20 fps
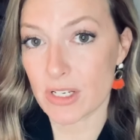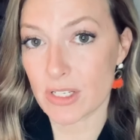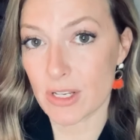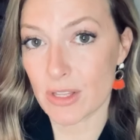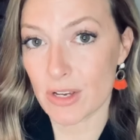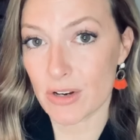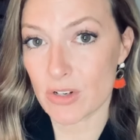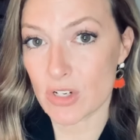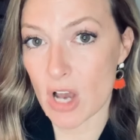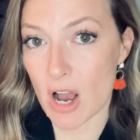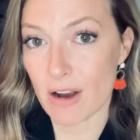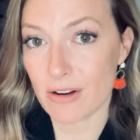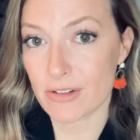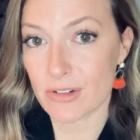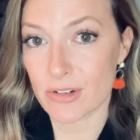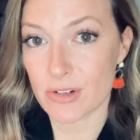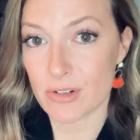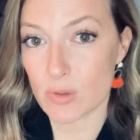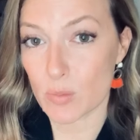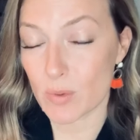to their
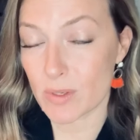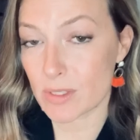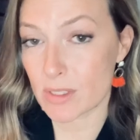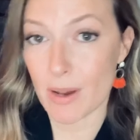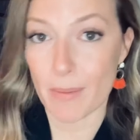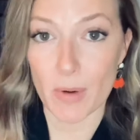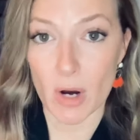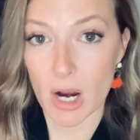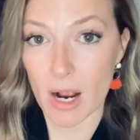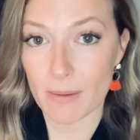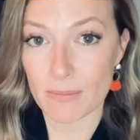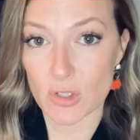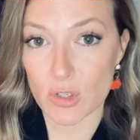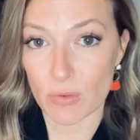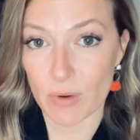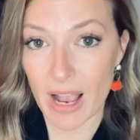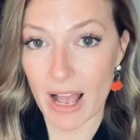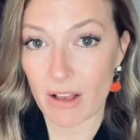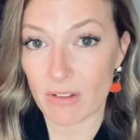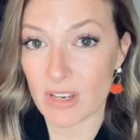doctors when summer comes
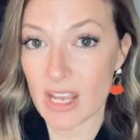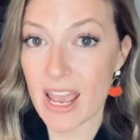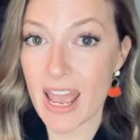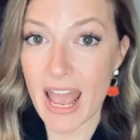around.